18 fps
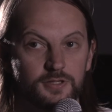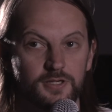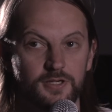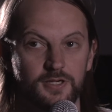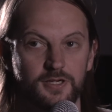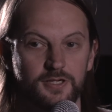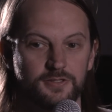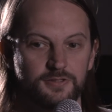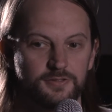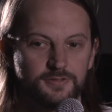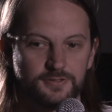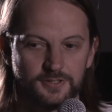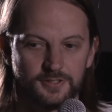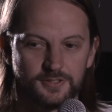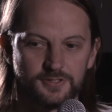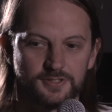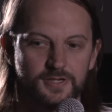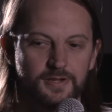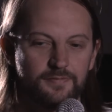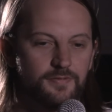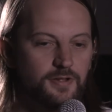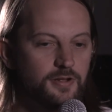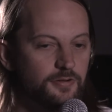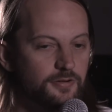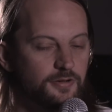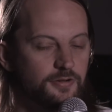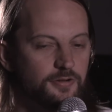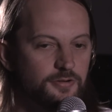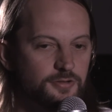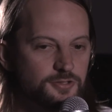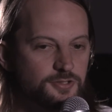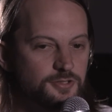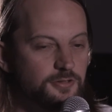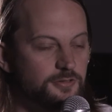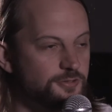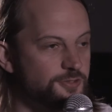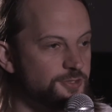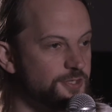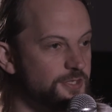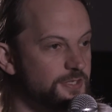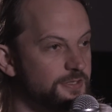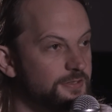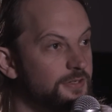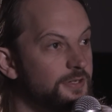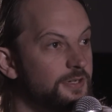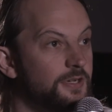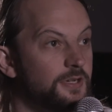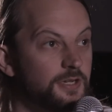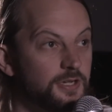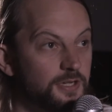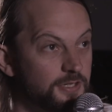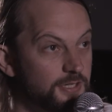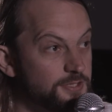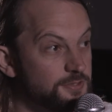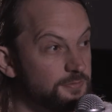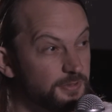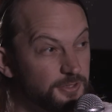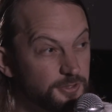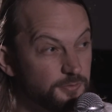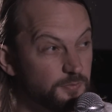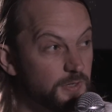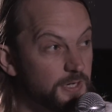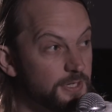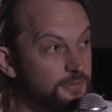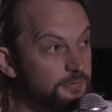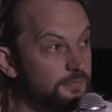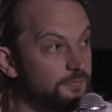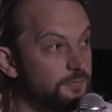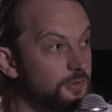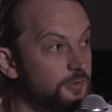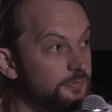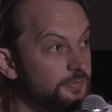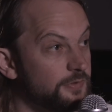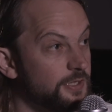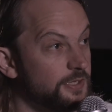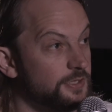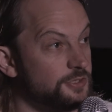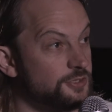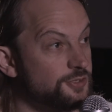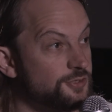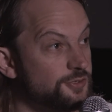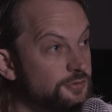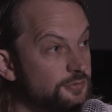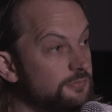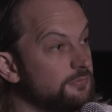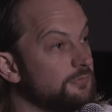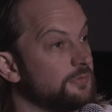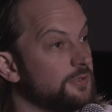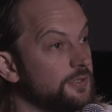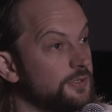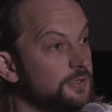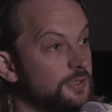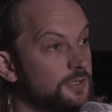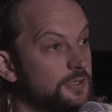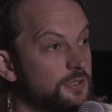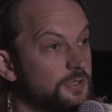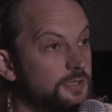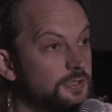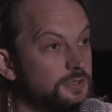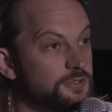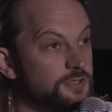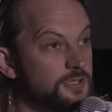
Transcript: and you can just have that on a solid sheet. That's a really good way to involve another student in